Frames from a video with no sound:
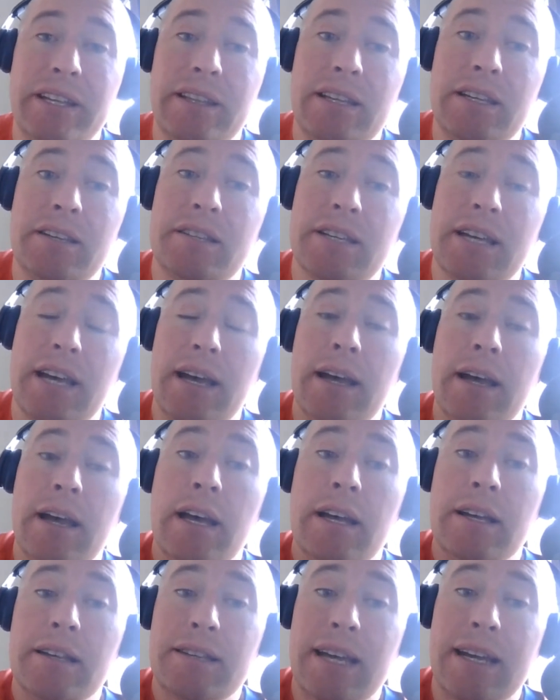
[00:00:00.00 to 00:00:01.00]
this
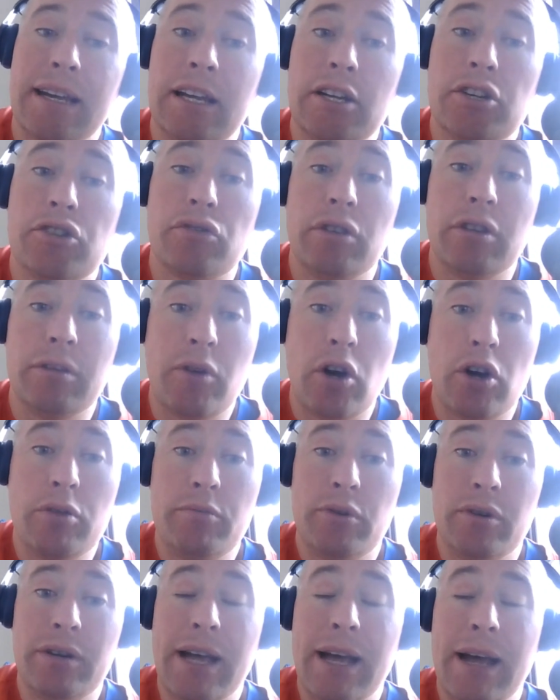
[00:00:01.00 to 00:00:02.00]
St. Ledger at the
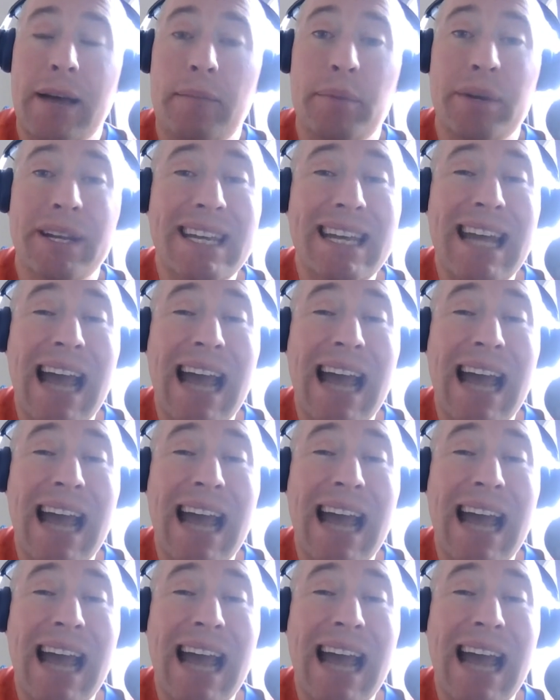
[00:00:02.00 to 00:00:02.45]
moment. But he